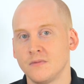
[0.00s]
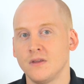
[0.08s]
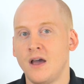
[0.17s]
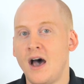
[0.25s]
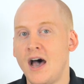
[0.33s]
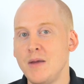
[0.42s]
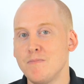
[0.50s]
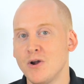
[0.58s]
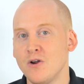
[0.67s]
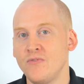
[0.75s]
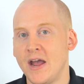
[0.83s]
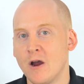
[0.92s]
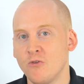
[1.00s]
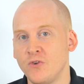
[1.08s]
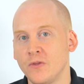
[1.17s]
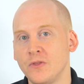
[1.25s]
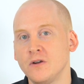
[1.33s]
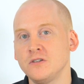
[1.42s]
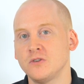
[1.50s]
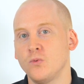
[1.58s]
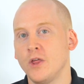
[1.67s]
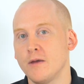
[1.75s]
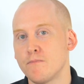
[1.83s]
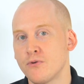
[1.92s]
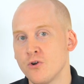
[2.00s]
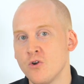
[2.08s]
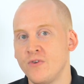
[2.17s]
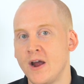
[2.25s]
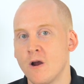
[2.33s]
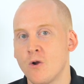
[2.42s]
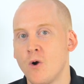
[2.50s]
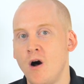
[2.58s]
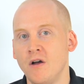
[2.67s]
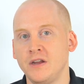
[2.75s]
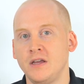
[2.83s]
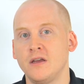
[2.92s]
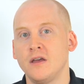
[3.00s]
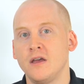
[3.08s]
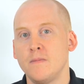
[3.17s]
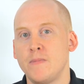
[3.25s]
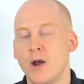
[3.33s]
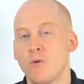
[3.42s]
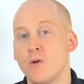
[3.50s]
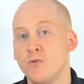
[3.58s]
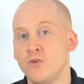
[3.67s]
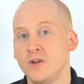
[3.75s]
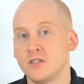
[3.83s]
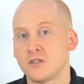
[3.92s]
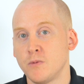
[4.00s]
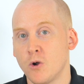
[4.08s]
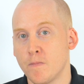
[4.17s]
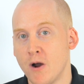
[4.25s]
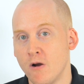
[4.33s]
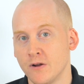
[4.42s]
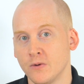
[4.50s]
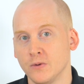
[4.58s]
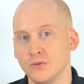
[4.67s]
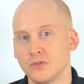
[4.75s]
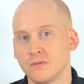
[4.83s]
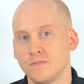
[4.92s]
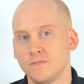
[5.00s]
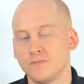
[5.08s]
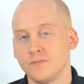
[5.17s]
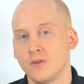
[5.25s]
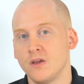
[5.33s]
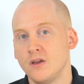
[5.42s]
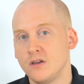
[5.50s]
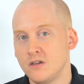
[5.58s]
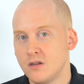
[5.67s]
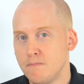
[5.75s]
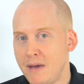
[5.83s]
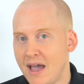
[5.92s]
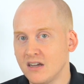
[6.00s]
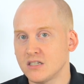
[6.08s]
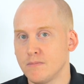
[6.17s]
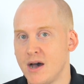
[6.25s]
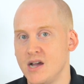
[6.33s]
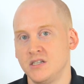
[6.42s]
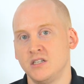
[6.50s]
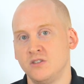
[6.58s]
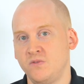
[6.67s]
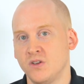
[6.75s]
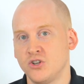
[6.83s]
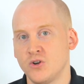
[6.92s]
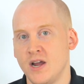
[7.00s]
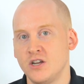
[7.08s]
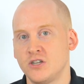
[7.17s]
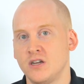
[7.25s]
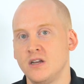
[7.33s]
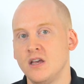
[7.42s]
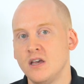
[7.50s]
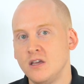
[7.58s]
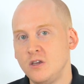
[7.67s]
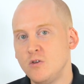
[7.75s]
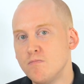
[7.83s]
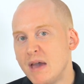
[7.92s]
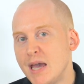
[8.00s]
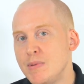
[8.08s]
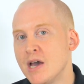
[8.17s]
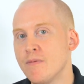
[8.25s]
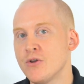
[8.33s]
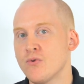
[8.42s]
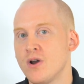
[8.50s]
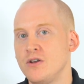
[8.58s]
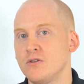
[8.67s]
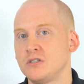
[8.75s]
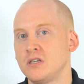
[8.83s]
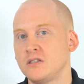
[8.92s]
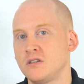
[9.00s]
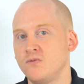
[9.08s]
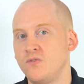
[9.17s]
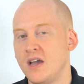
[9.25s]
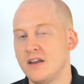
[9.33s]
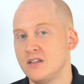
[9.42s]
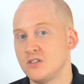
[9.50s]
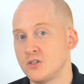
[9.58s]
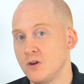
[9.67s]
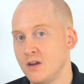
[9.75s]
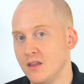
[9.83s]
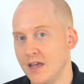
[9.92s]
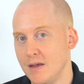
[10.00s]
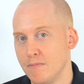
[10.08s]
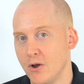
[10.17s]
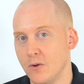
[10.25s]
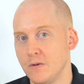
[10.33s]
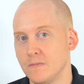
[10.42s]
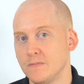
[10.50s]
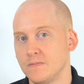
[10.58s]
High MERV air filters will improve air quality by removing smoke particles. To maximize this filtration, you may be able to run your system fan in circulate mode.